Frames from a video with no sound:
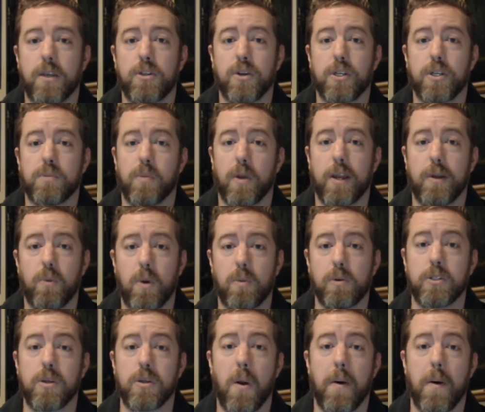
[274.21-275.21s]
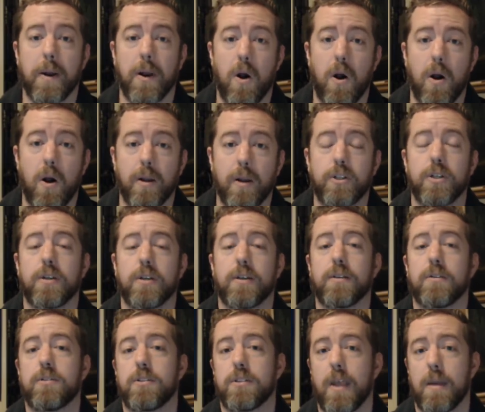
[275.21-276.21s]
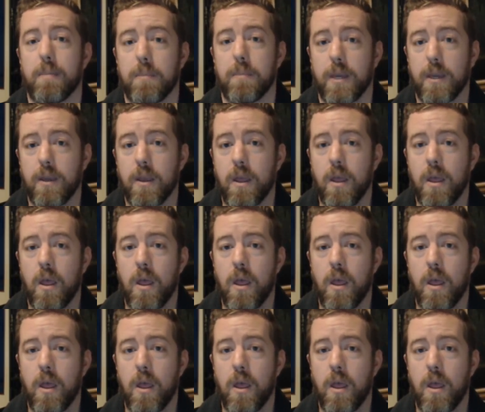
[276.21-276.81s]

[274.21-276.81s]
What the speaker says: She explained what was going on. She sent me,